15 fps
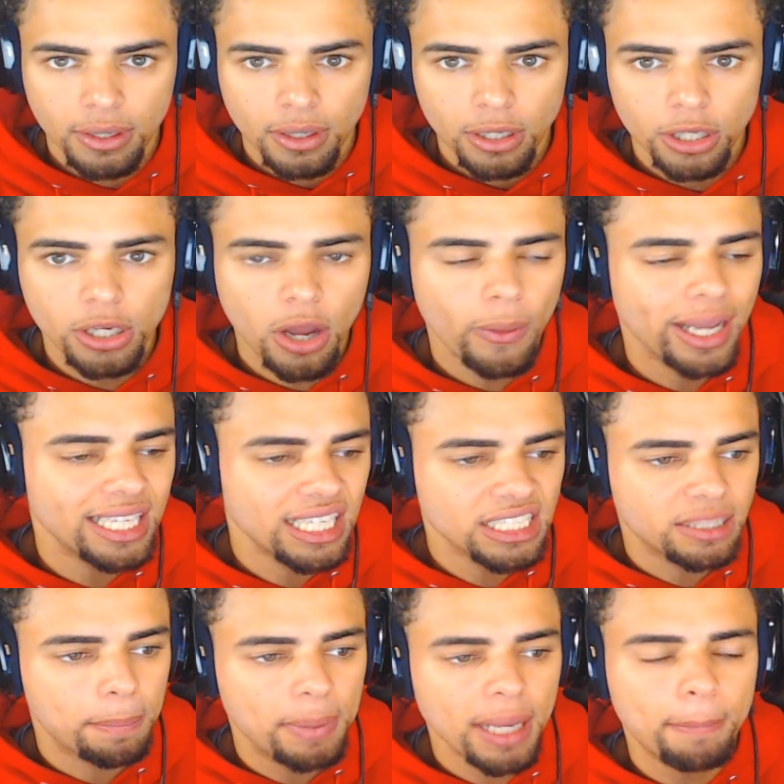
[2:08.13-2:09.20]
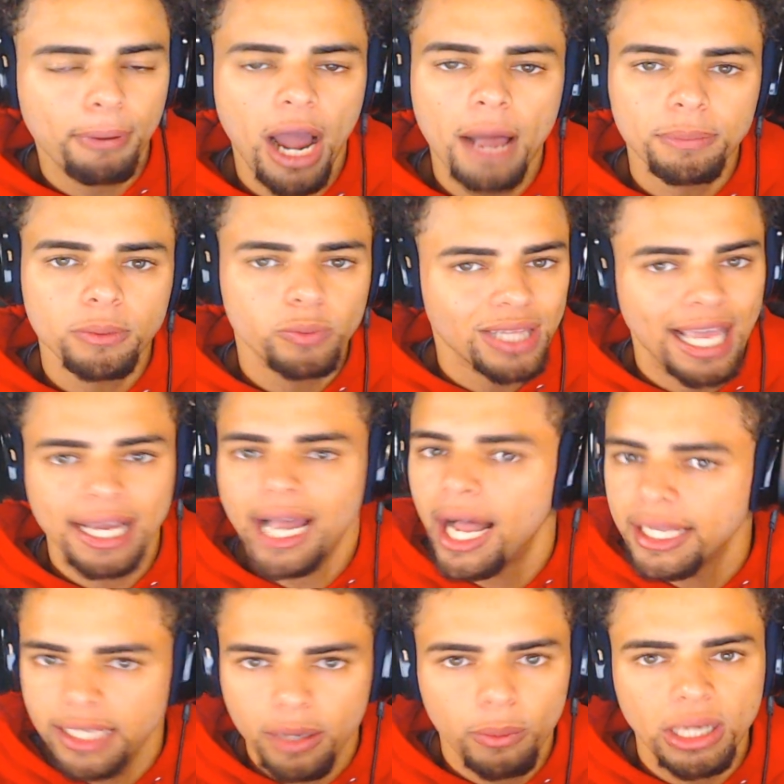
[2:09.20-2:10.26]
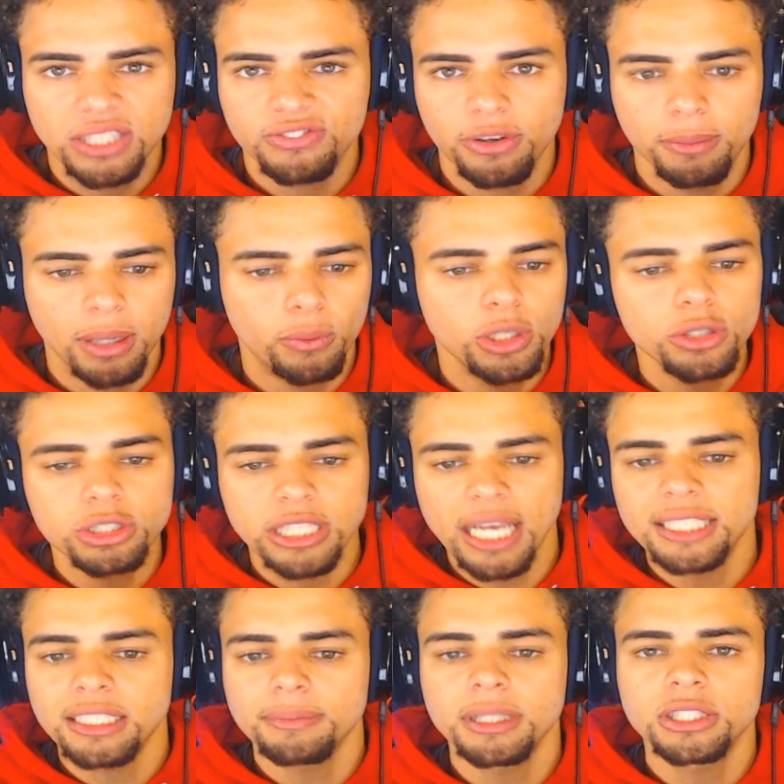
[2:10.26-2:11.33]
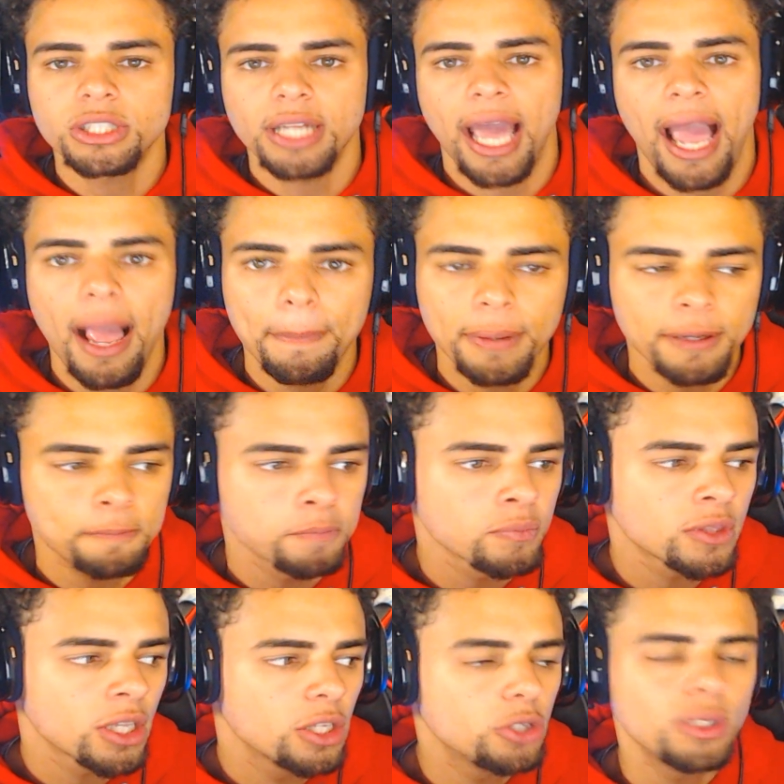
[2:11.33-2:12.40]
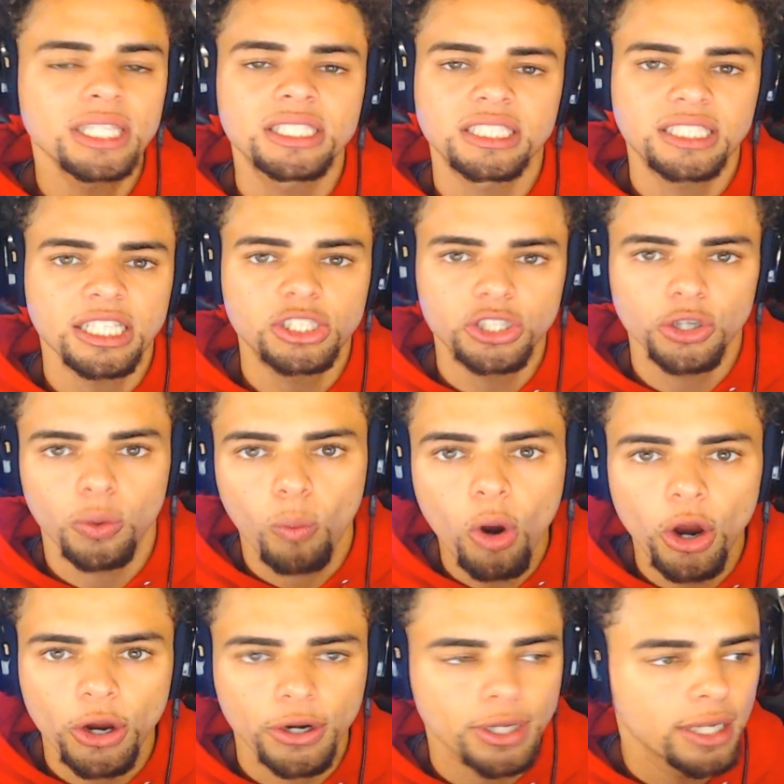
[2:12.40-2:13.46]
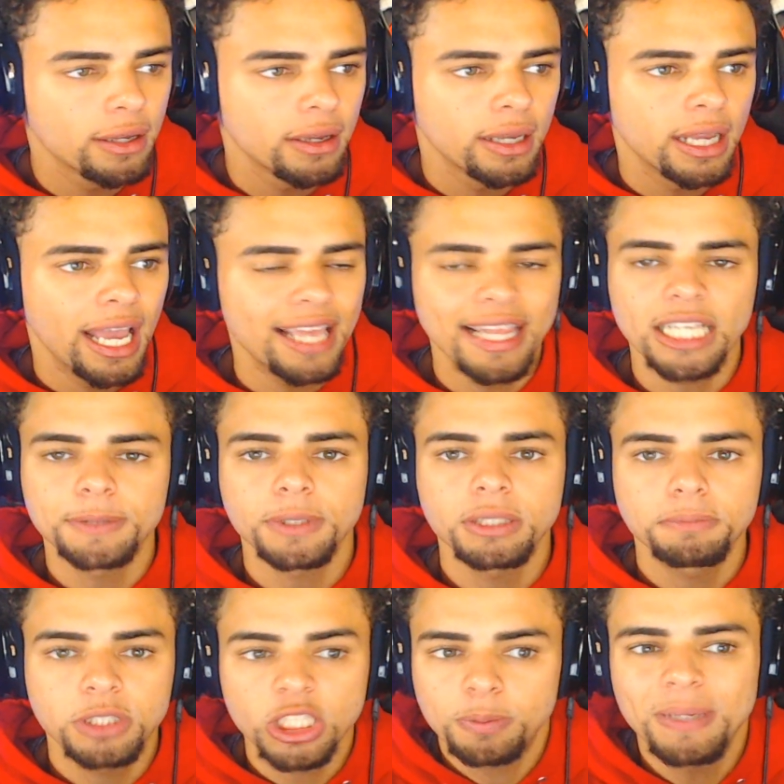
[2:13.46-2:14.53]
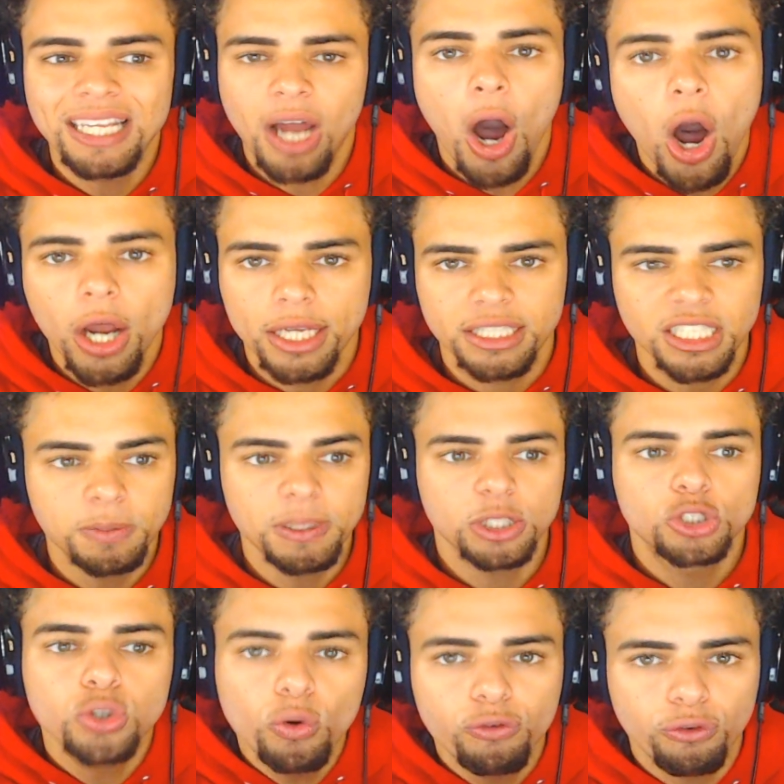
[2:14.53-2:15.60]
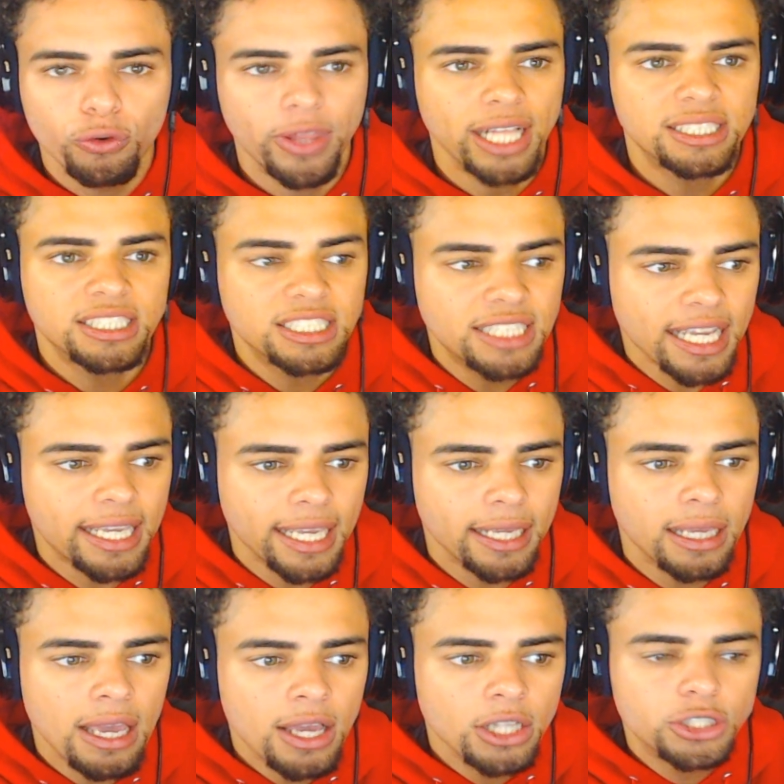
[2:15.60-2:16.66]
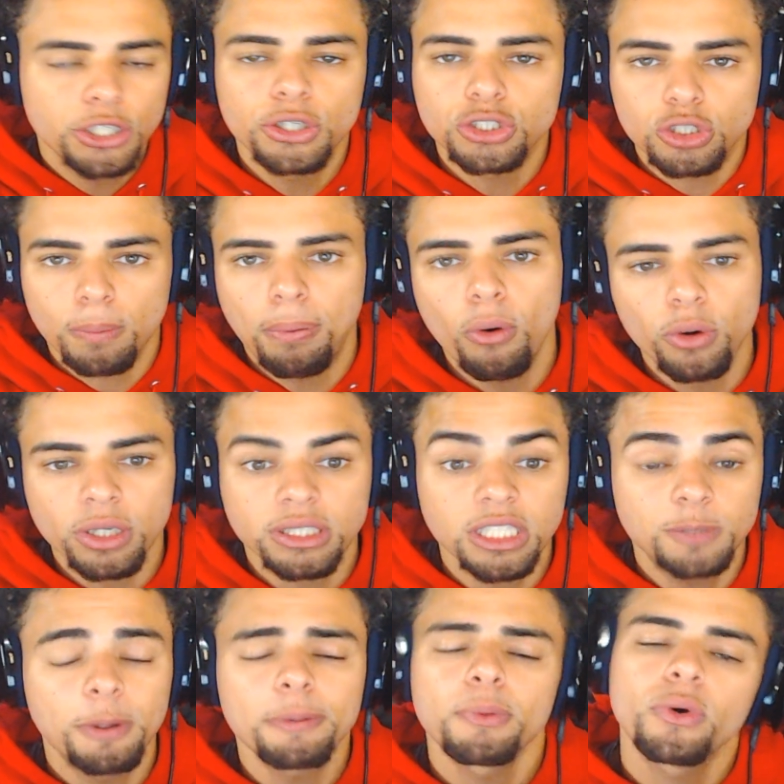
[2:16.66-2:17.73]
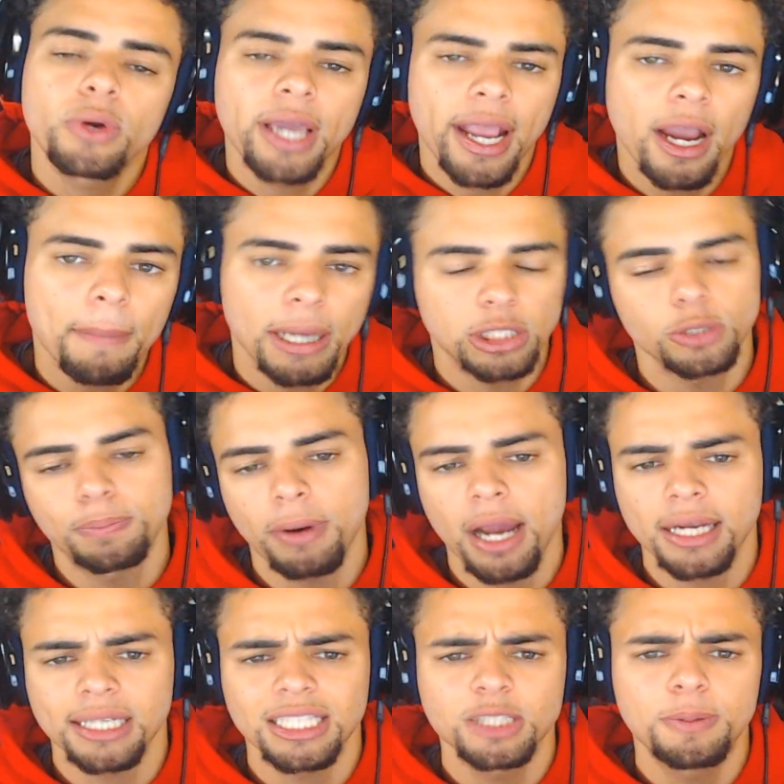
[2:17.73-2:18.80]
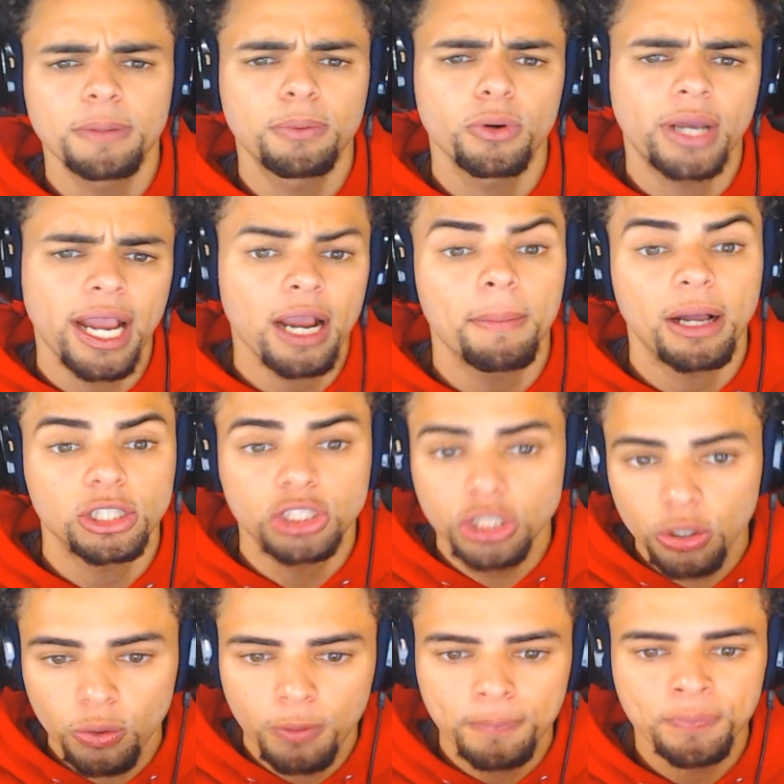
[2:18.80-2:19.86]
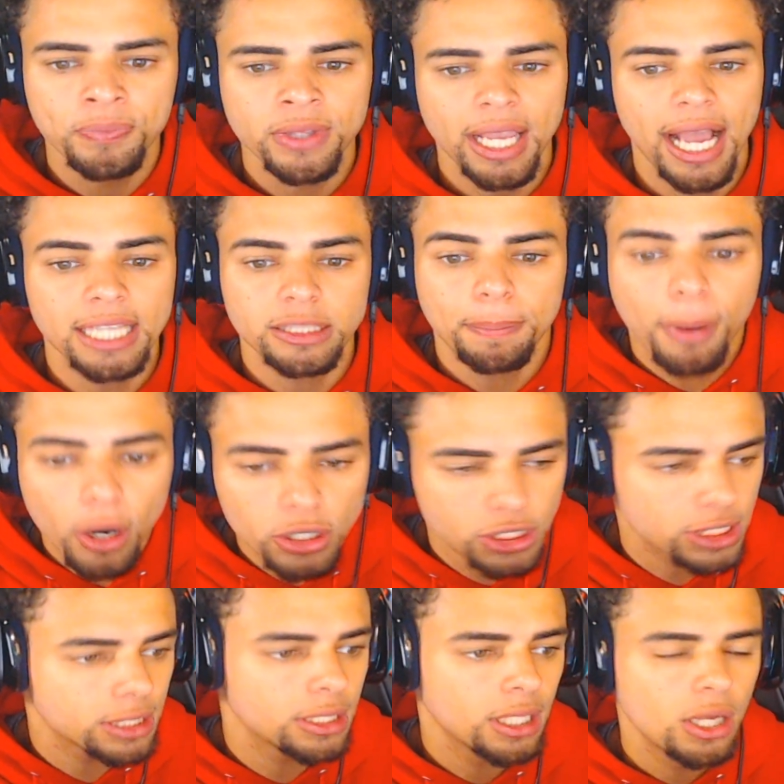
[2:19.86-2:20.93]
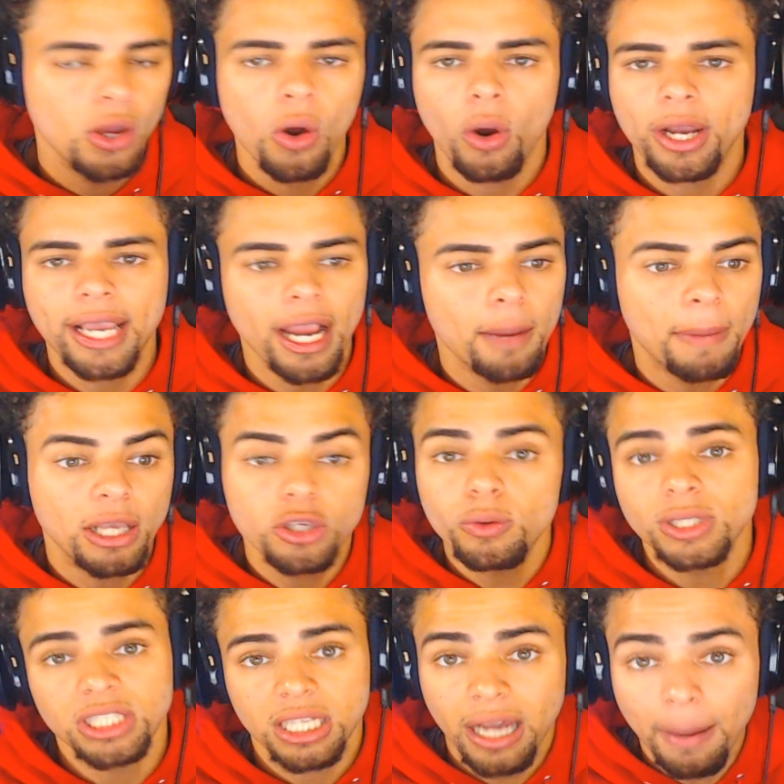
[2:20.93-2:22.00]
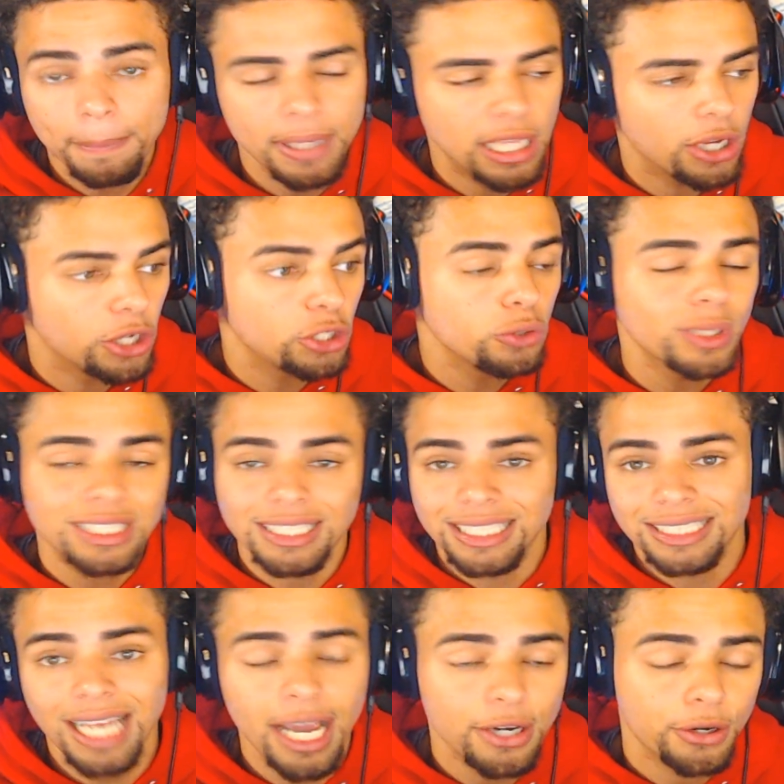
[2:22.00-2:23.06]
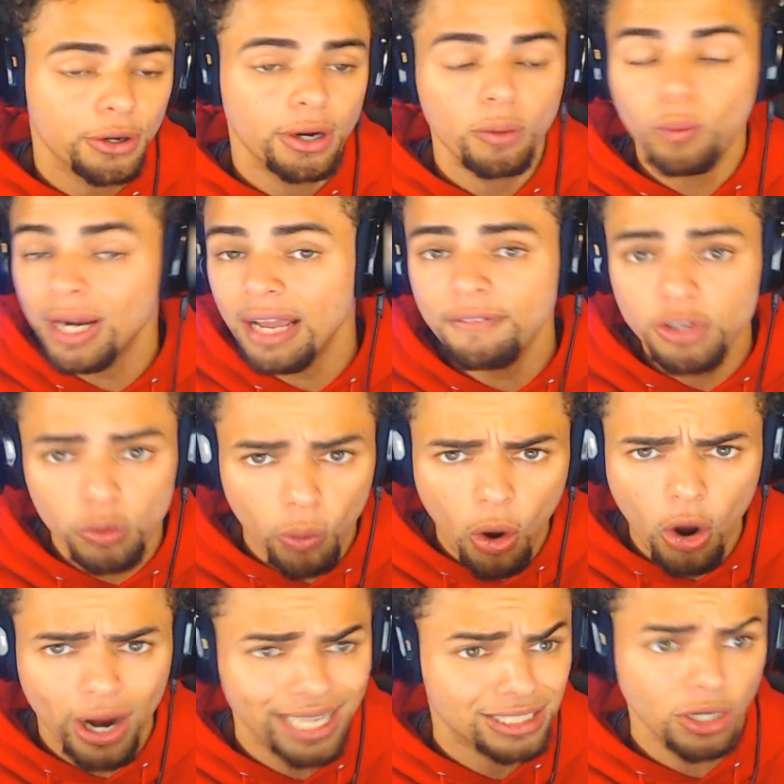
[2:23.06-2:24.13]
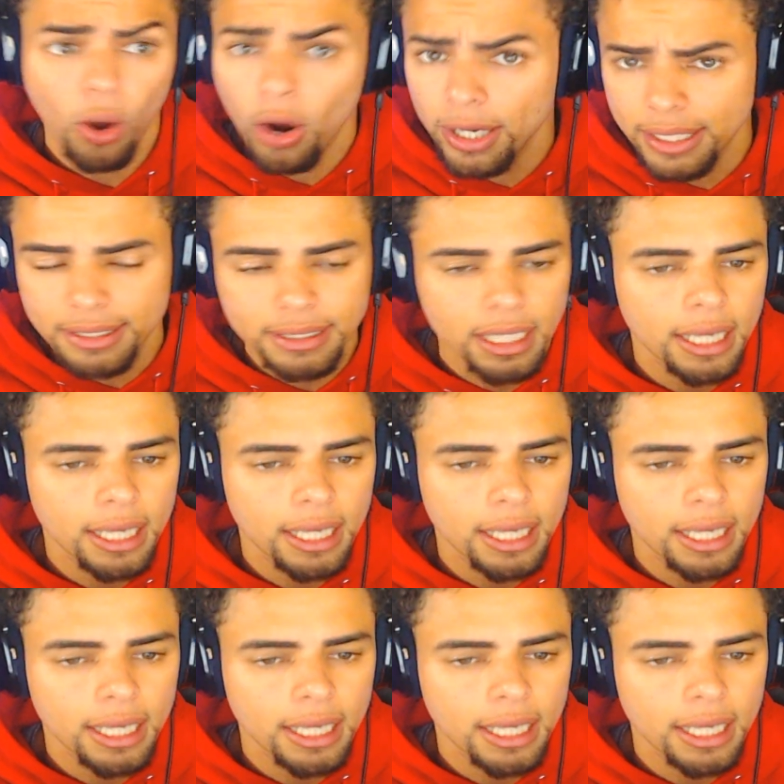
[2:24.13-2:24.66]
You know, it's a big problem with like Kanye West for me. When you say something's going to happen, you need to stick to your word. And that's just being honest. That's being truthful. That's sticking to your supporters. These people who care about your product, these people who care about you as a person, or care about you as a company, or you as a designer, or whatever you are as an artist.